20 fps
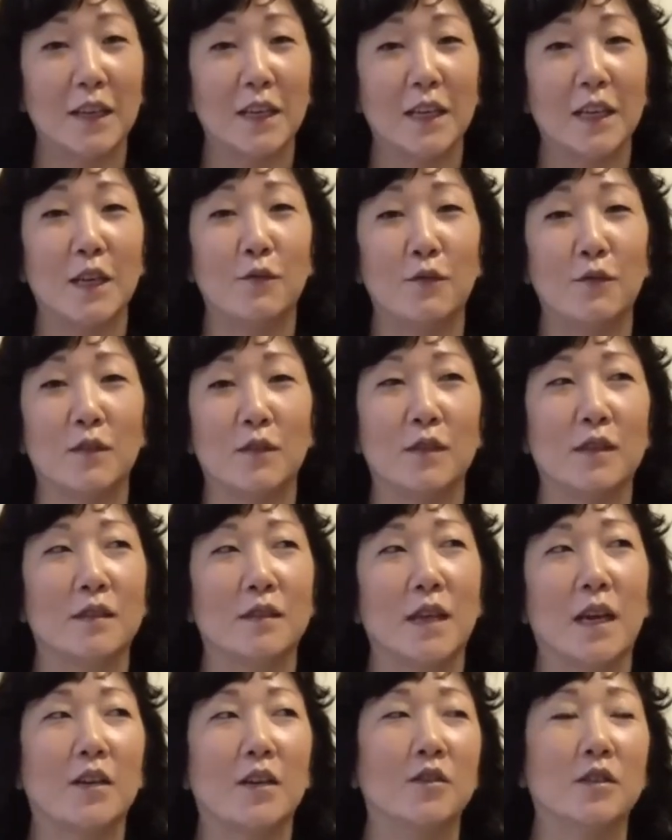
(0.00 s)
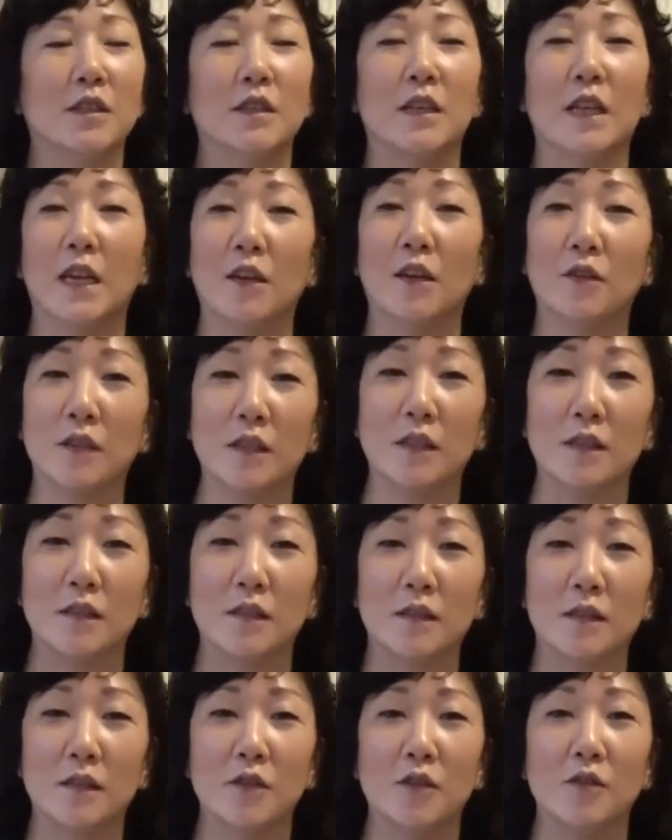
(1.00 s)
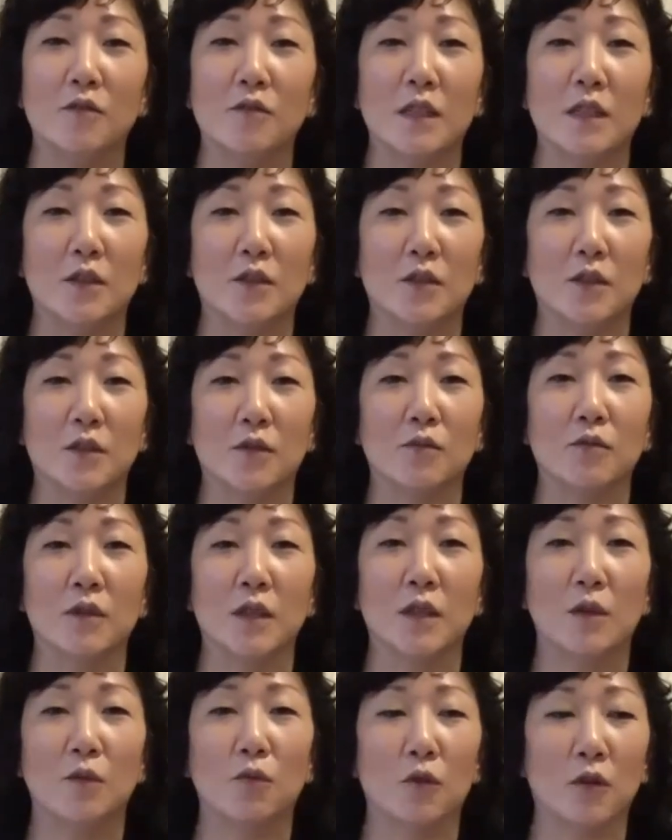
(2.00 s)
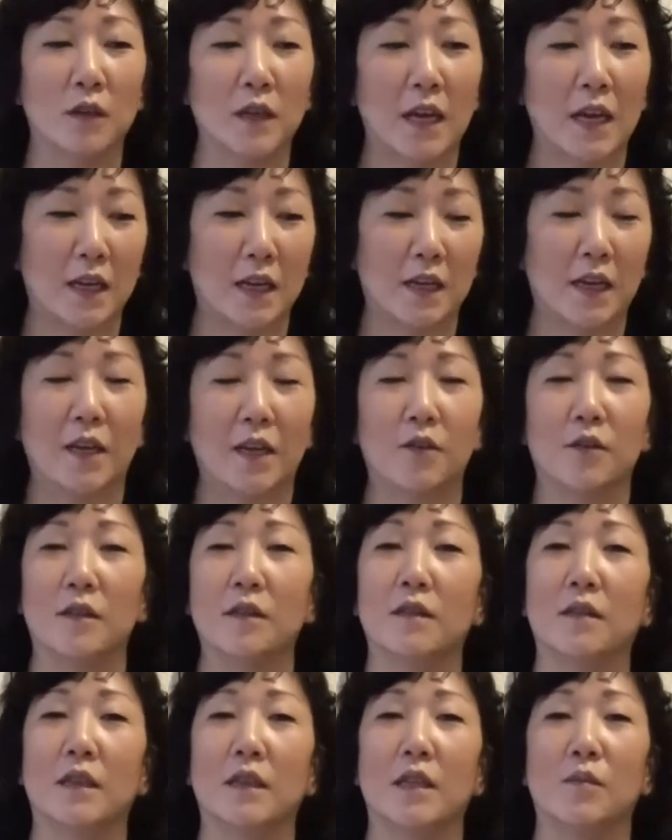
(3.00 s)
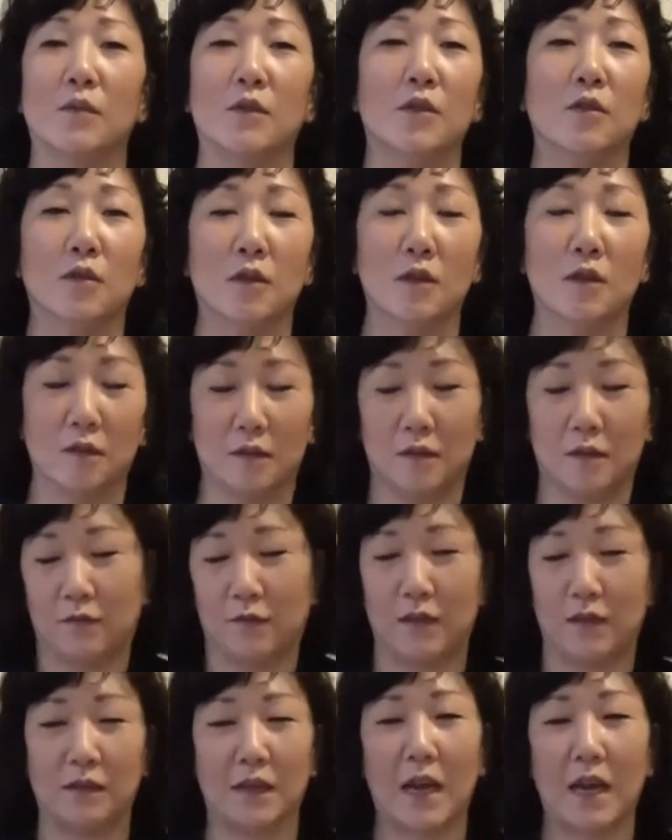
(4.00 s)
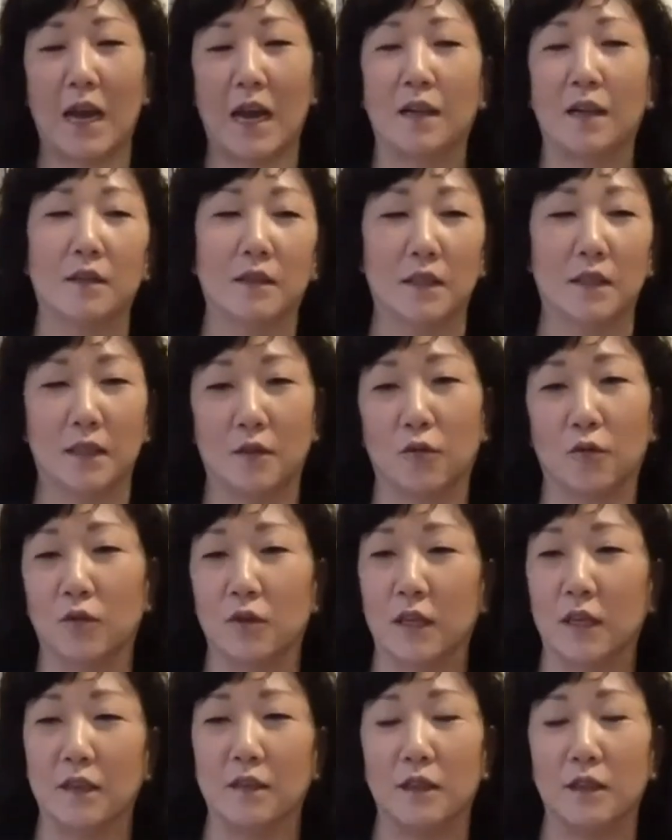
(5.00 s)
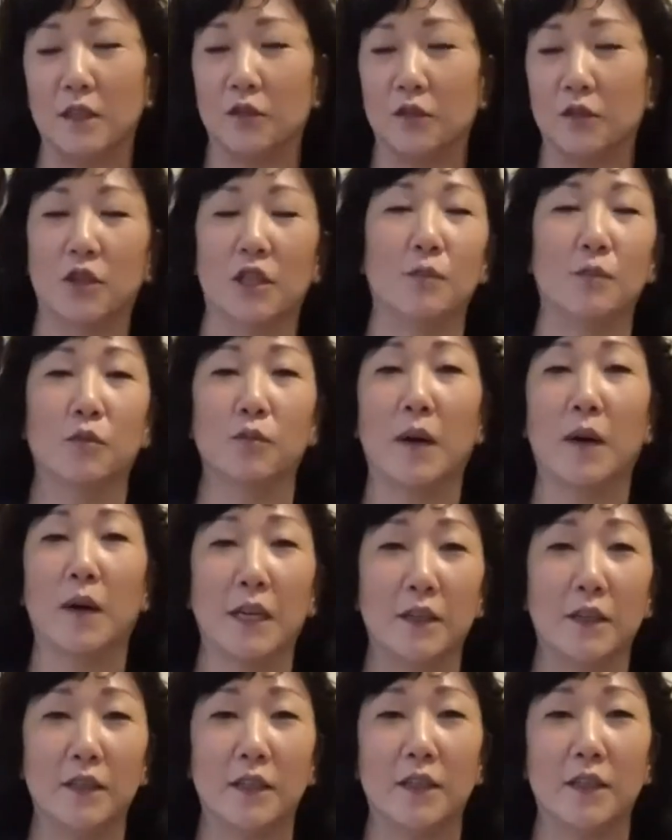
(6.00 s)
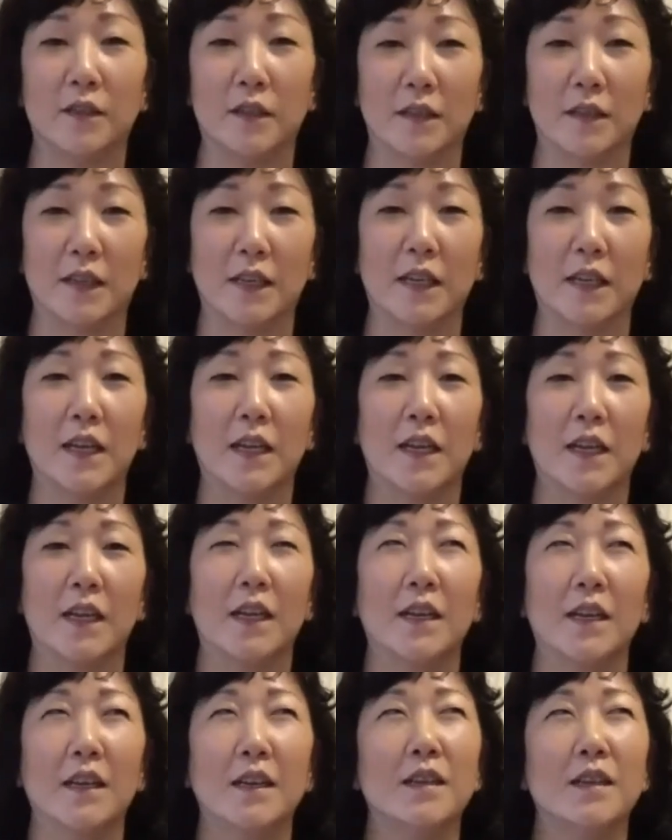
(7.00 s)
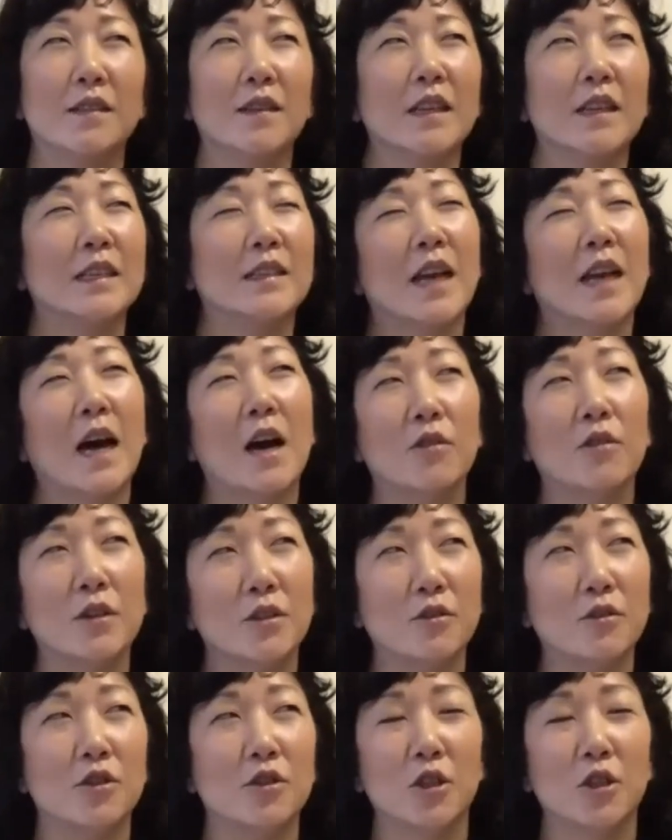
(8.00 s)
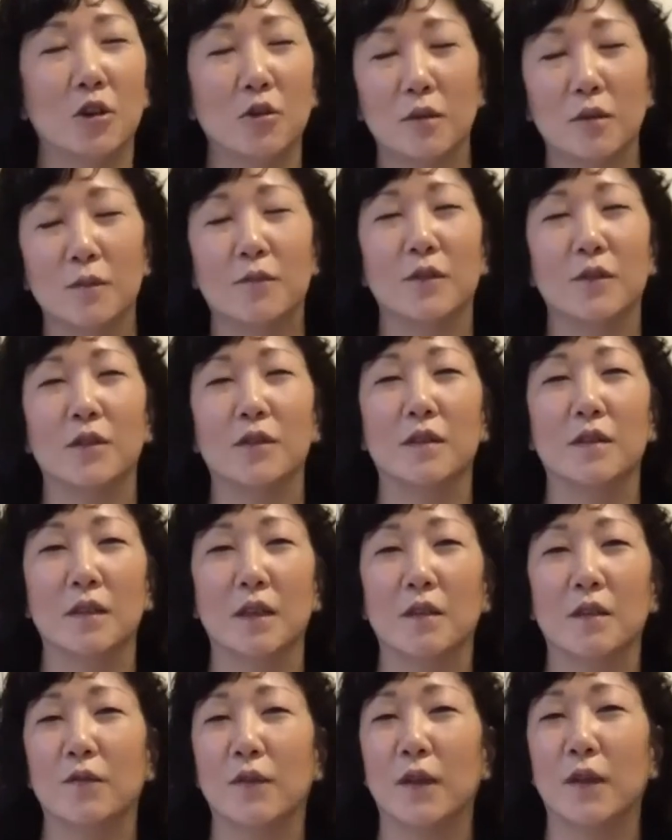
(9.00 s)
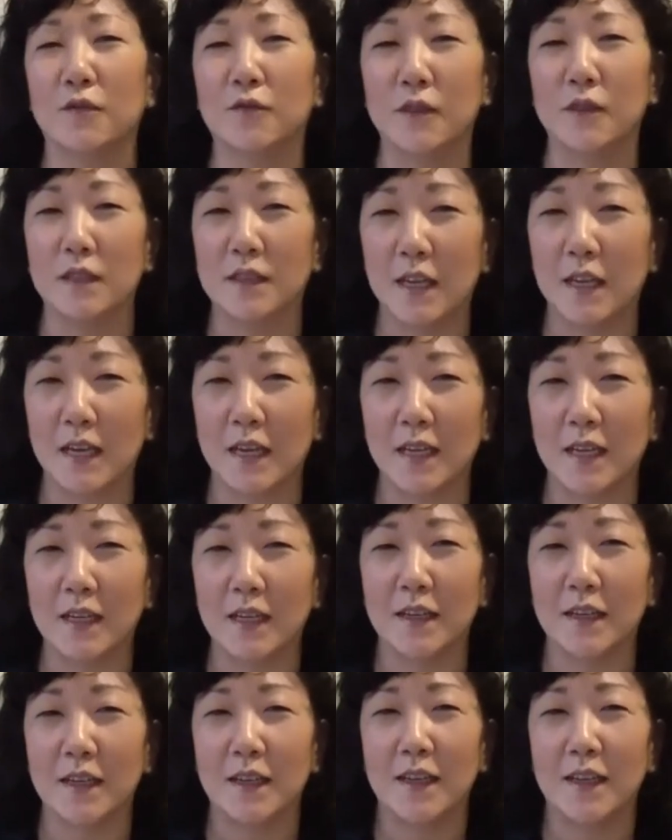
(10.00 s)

If you have a Saturn in Aries, you need to really work at Aries themes, you know, the physicality or like leadership or pioneering. Like, it's how can you show up for yourself every day?